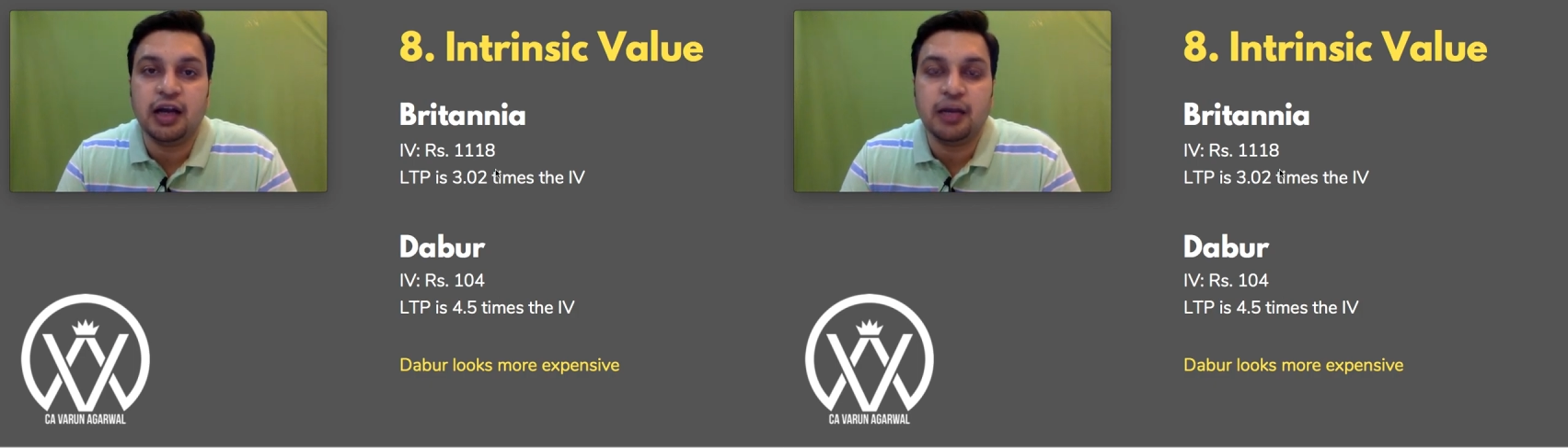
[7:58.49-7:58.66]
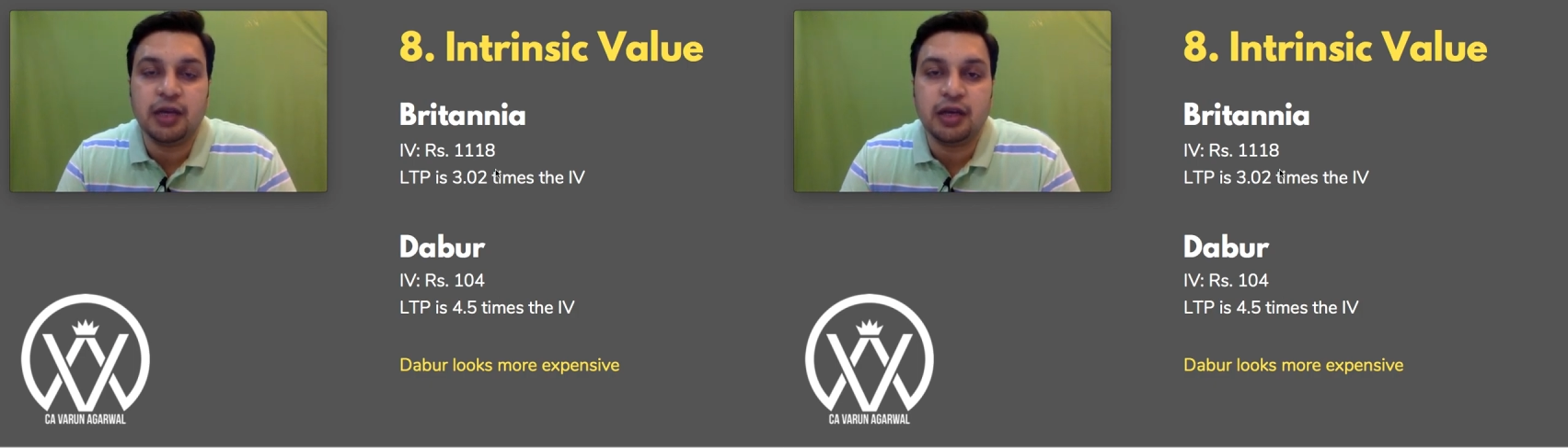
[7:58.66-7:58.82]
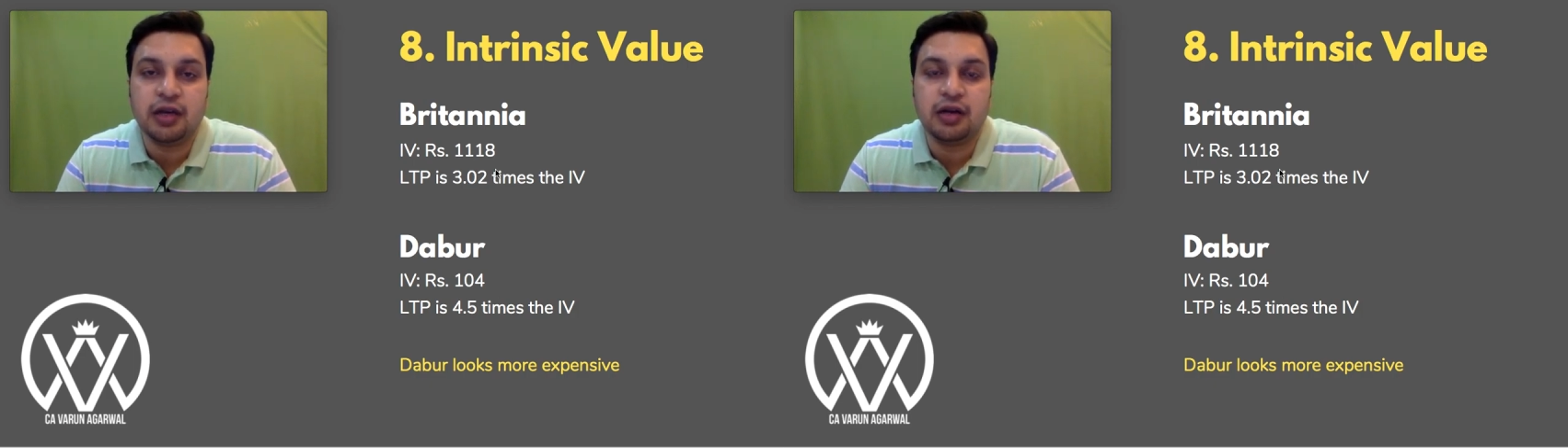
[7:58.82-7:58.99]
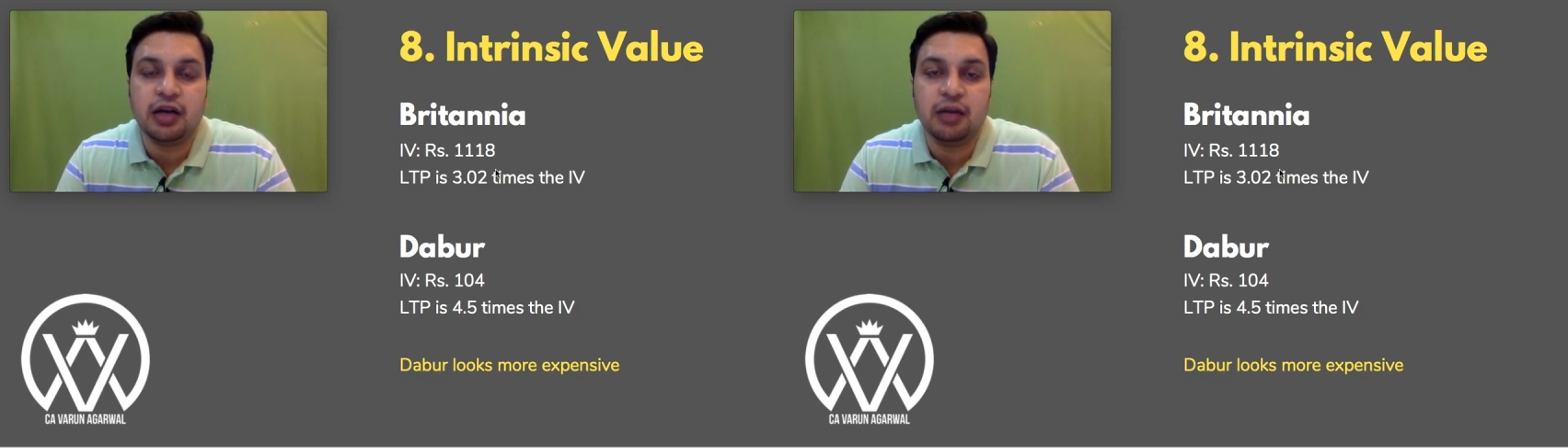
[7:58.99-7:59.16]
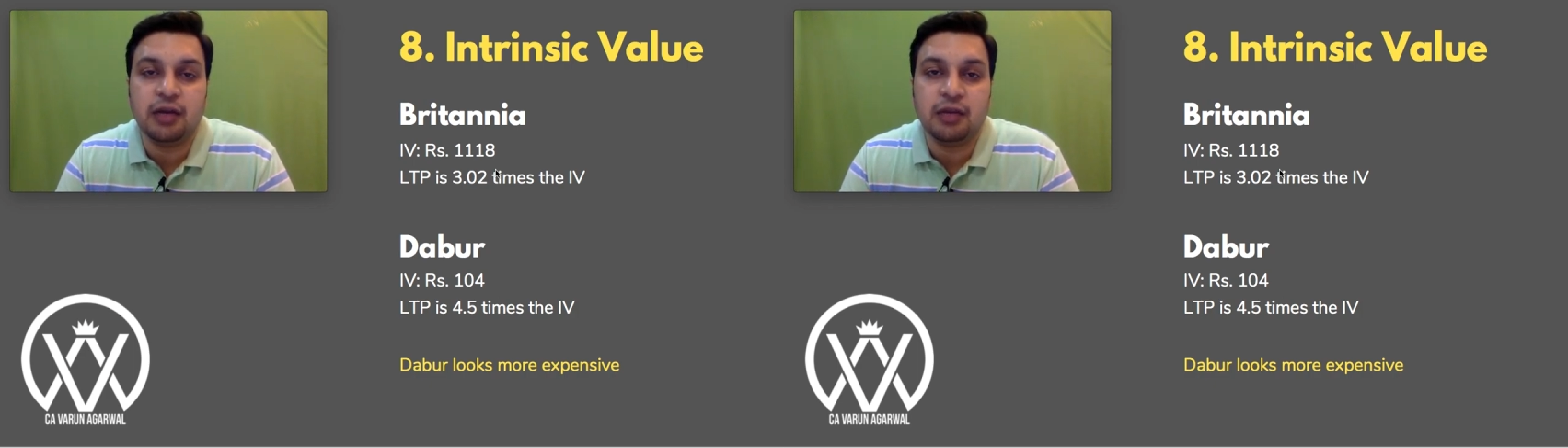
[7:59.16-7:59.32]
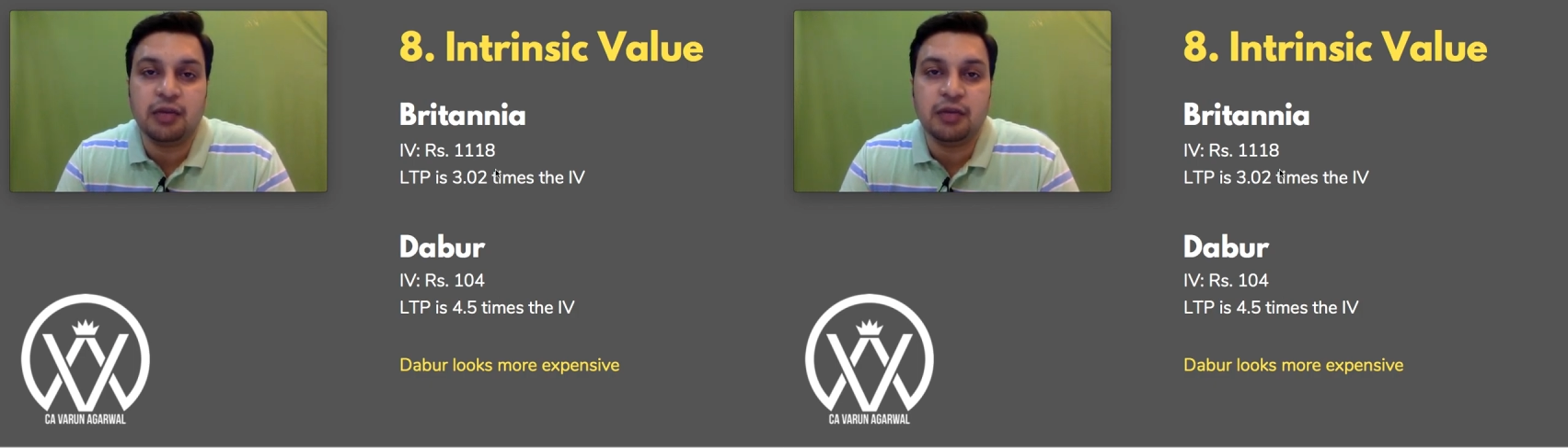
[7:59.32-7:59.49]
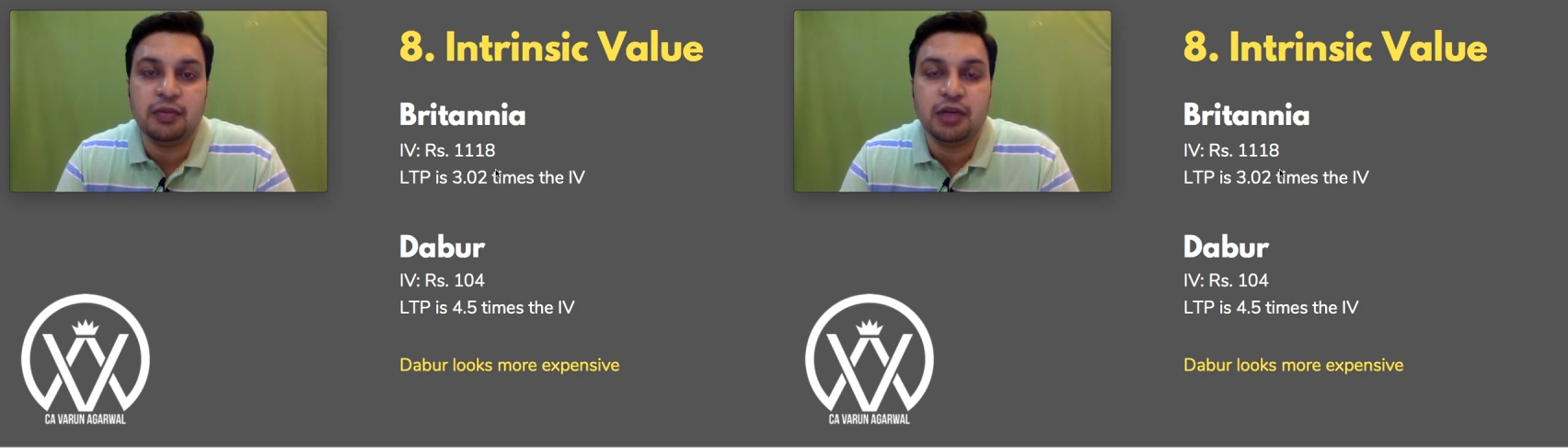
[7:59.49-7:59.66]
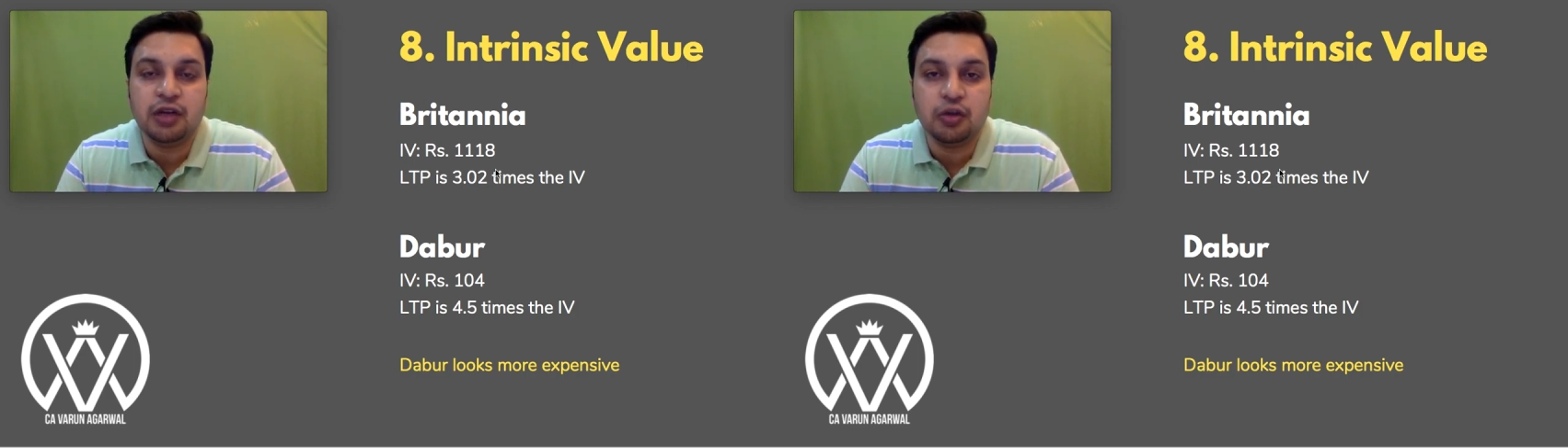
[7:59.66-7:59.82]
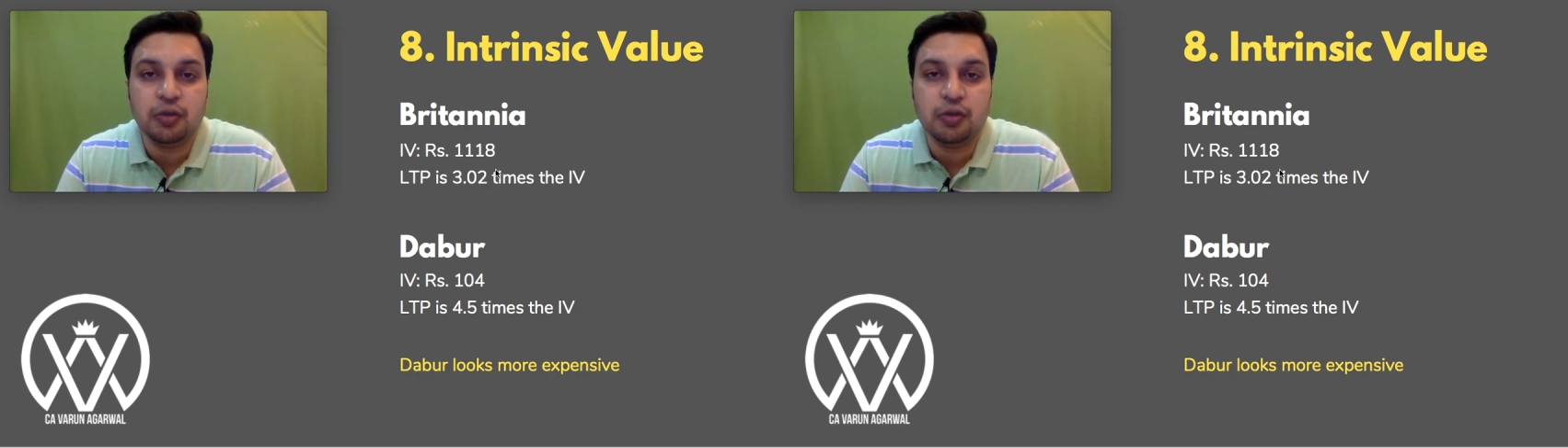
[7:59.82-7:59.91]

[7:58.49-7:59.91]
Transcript: Dabur, Dabur may appear